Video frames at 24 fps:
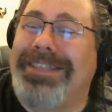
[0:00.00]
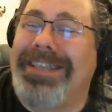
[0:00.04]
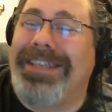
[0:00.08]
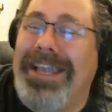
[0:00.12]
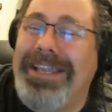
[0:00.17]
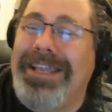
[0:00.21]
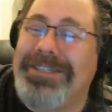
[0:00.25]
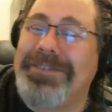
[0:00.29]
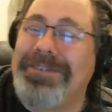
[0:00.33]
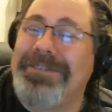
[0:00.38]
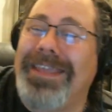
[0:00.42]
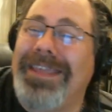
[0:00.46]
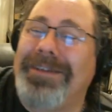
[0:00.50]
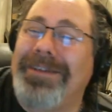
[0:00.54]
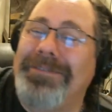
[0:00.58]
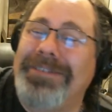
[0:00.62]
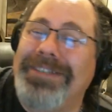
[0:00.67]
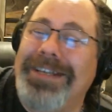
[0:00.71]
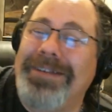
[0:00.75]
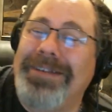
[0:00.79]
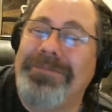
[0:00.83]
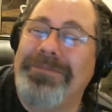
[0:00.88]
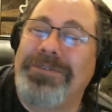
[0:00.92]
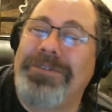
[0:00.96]
I do that
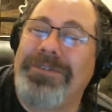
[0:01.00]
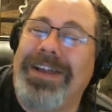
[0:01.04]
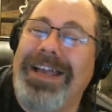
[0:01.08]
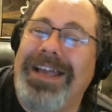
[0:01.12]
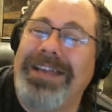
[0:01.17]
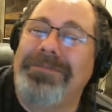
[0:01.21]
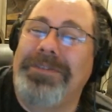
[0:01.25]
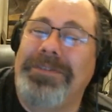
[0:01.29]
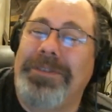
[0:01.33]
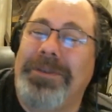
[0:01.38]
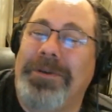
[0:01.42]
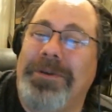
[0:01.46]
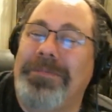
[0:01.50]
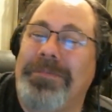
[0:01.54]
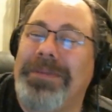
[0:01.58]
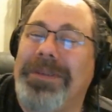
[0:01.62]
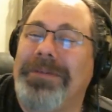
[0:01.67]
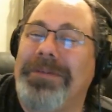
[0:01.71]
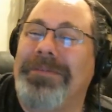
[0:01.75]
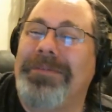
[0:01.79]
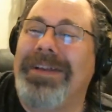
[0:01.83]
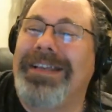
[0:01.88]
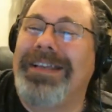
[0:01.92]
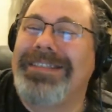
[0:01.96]
when I'm driving, though, B.
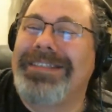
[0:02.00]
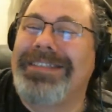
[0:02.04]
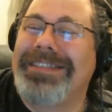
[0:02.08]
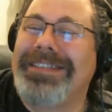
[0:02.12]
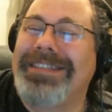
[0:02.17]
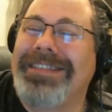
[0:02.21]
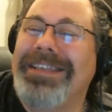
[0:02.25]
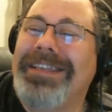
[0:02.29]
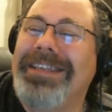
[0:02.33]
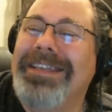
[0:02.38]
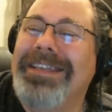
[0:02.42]
West.